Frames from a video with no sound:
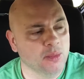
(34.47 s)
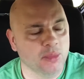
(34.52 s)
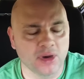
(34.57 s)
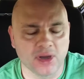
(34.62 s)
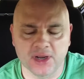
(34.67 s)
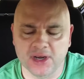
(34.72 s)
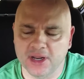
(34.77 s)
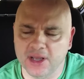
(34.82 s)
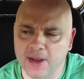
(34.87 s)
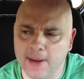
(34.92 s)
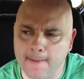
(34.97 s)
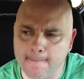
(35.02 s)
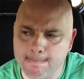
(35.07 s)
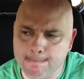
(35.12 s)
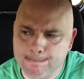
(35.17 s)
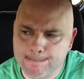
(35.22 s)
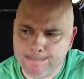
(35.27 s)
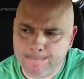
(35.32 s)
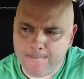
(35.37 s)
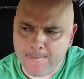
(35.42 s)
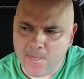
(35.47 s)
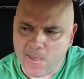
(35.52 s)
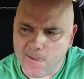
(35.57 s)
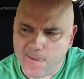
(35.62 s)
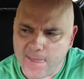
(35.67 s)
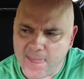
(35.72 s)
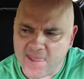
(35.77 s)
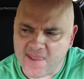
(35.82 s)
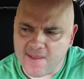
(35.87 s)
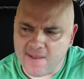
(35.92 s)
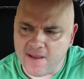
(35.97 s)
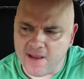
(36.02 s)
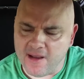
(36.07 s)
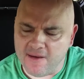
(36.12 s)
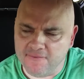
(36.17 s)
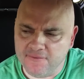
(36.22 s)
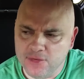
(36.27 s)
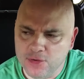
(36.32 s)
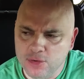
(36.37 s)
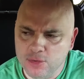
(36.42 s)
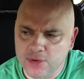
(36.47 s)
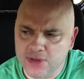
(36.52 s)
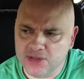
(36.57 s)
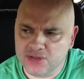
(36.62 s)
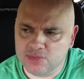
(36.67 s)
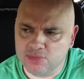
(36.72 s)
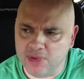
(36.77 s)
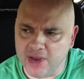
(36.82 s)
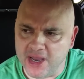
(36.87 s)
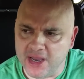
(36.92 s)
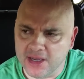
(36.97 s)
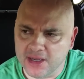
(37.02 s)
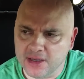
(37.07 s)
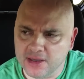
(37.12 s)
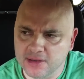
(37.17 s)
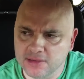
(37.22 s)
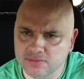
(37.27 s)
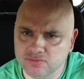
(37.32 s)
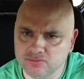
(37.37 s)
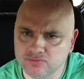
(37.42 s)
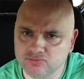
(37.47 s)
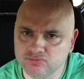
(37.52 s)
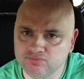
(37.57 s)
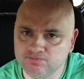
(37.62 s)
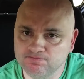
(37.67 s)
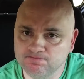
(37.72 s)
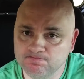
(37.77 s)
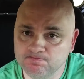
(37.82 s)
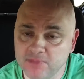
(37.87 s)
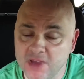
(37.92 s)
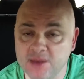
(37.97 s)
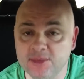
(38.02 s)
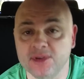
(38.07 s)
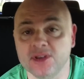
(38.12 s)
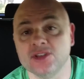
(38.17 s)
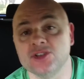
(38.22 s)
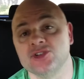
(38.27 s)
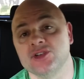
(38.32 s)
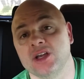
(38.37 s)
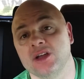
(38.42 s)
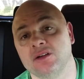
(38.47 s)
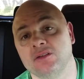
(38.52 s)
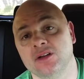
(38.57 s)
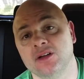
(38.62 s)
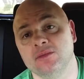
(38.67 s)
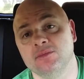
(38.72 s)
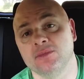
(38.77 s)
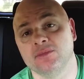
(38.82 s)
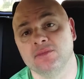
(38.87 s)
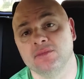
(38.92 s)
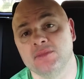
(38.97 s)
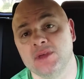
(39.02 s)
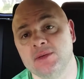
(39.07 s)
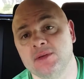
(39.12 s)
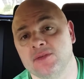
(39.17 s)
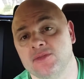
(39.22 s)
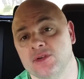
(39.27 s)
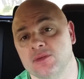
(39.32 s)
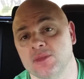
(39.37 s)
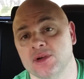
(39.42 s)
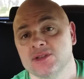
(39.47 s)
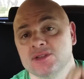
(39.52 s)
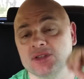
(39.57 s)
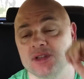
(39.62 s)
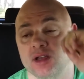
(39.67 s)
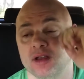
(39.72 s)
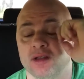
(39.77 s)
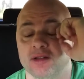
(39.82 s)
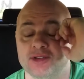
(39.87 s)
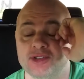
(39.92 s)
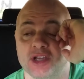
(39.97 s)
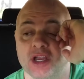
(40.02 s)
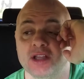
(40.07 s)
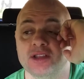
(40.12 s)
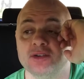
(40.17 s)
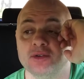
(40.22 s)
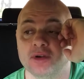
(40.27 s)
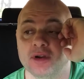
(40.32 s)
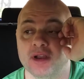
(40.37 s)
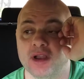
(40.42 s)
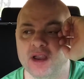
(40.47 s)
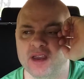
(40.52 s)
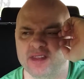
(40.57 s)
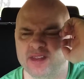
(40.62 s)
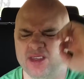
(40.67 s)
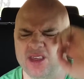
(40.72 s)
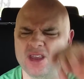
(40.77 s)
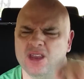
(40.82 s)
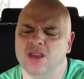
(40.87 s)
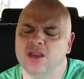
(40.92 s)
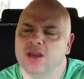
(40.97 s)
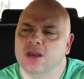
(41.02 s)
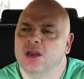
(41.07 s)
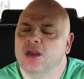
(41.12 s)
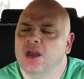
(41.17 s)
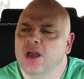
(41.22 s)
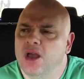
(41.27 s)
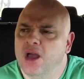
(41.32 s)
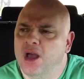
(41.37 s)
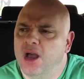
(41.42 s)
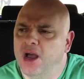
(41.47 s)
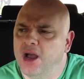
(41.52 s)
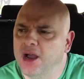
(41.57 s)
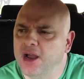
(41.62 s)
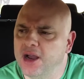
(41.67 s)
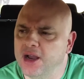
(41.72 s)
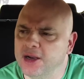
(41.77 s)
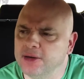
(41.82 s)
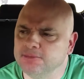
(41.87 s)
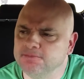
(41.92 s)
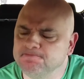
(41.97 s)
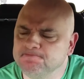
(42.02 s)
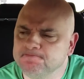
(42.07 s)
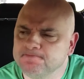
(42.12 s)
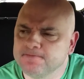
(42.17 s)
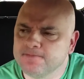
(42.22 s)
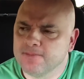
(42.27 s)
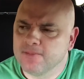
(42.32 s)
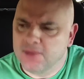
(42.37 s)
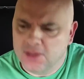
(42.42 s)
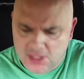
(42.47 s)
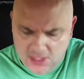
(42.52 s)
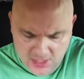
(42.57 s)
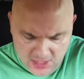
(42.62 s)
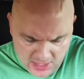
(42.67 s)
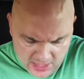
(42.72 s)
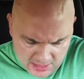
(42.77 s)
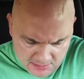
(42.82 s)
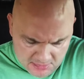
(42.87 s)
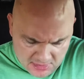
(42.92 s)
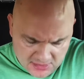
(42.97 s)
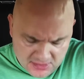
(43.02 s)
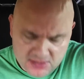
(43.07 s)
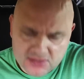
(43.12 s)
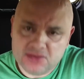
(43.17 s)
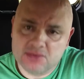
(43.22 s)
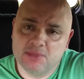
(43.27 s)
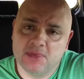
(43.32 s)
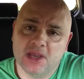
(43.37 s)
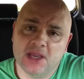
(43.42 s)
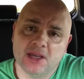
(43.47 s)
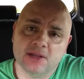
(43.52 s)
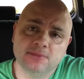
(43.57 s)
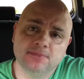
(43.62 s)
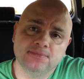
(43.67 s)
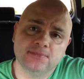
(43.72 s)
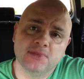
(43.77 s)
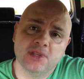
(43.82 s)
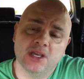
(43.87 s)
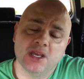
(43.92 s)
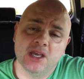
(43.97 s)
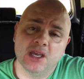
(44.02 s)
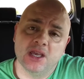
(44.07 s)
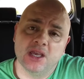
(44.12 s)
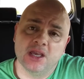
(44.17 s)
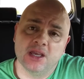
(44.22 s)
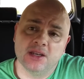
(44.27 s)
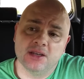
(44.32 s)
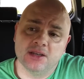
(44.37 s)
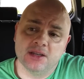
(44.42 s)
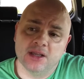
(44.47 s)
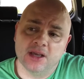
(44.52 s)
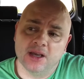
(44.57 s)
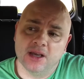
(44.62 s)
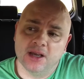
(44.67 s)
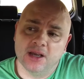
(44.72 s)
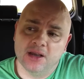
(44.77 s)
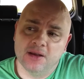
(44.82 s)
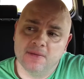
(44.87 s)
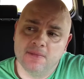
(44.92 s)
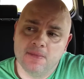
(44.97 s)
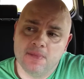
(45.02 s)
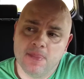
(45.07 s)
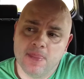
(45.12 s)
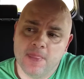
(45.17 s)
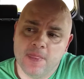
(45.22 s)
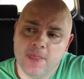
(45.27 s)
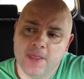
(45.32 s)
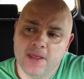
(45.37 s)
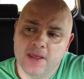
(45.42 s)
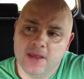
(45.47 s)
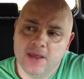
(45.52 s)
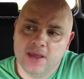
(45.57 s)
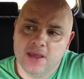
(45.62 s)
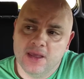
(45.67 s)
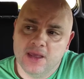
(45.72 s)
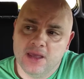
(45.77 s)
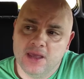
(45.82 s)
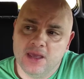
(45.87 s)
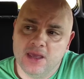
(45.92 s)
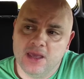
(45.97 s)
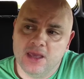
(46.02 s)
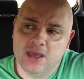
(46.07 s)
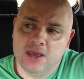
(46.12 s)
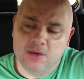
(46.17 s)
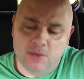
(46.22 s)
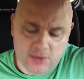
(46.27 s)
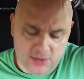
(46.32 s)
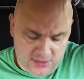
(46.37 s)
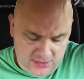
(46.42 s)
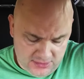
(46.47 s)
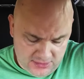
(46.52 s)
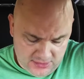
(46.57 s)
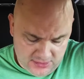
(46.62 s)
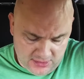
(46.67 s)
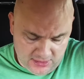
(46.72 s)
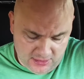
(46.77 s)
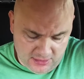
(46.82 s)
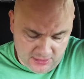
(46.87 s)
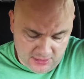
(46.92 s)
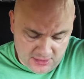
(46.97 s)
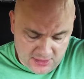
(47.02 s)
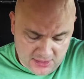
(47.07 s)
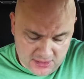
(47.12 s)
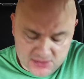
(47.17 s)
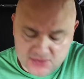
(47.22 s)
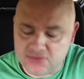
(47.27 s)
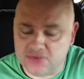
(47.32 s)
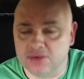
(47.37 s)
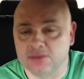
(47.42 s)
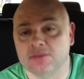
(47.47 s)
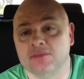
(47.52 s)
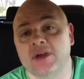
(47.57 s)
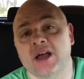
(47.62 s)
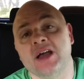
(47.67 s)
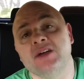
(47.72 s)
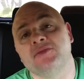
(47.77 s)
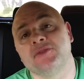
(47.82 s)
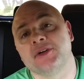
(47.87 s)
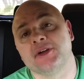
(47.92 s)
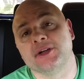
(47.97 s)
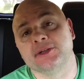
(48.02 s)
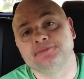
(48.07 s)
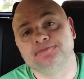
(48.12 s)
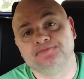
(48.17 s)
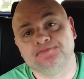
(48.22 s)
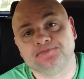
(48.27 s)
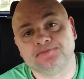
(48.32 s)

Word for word: but um, a few weeks back, mm, maybe in Jan, well, maybe a few months now, in January, I think, um, I met this man, and uh, he was uh, or is from Africa,